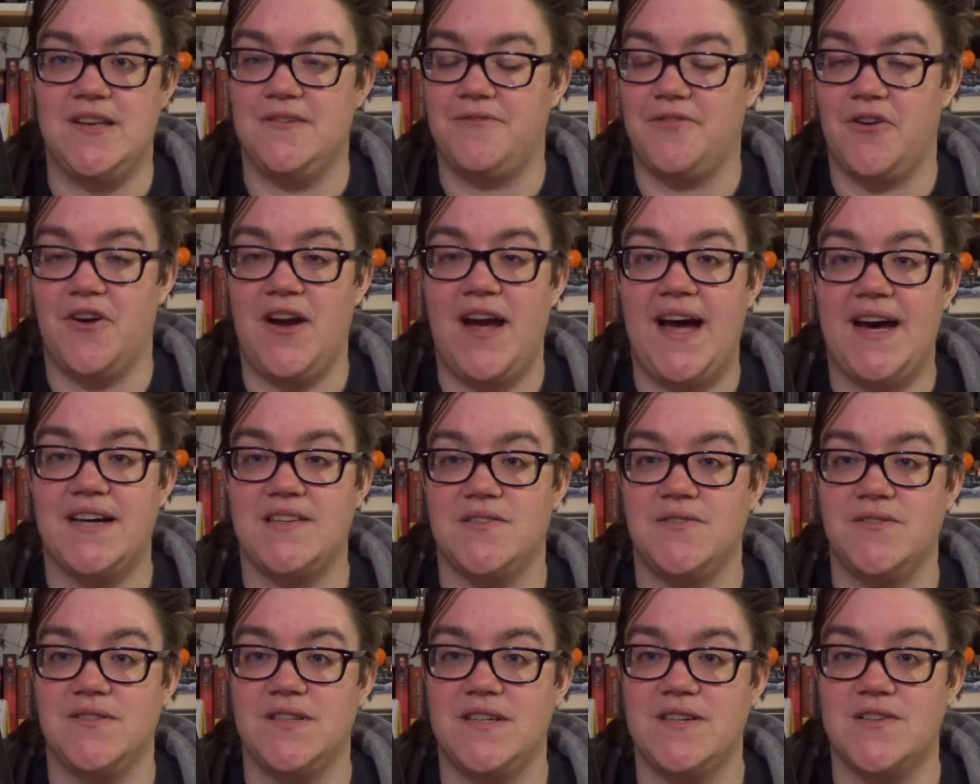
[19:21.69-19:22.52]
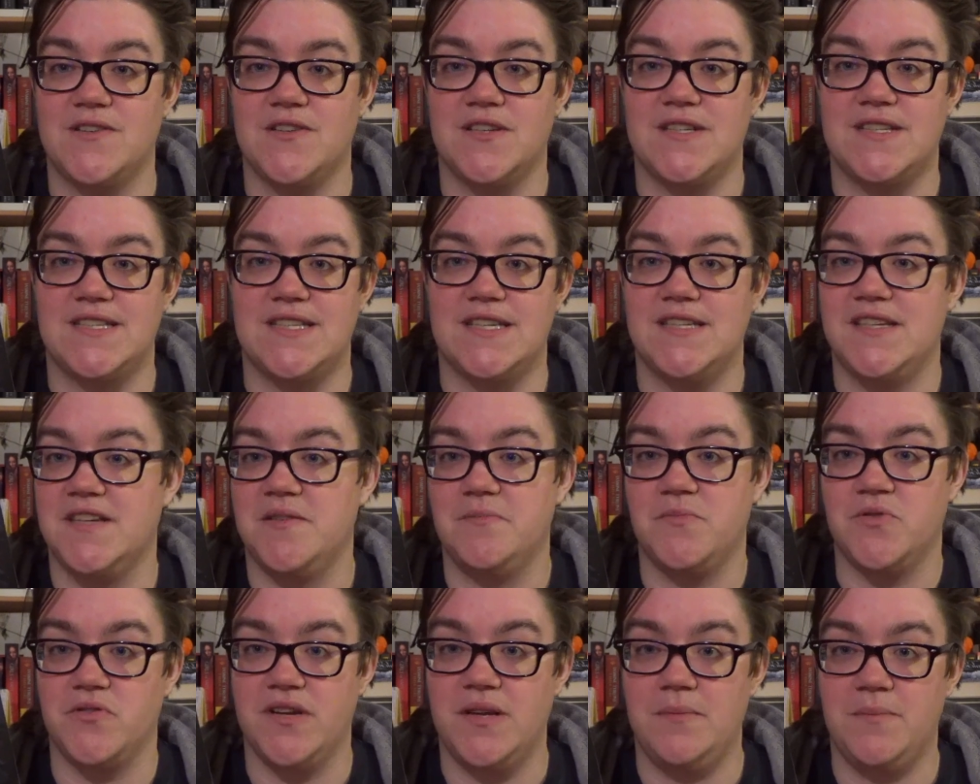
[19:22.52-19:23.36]
if you're at all interested in
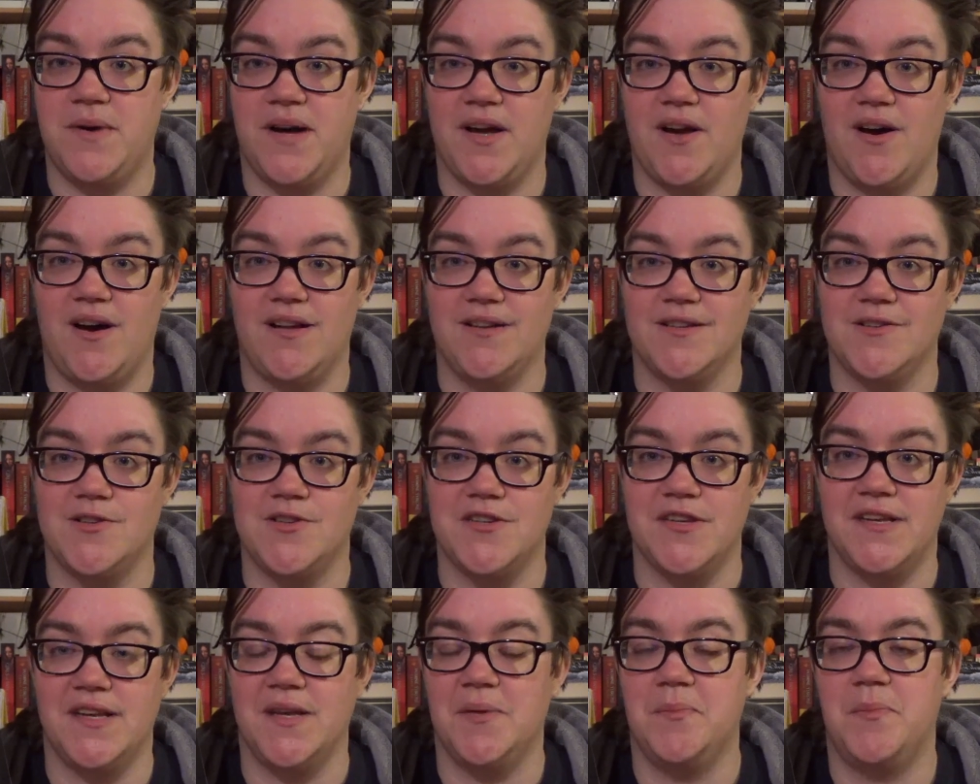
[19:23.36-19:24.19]
marine biology,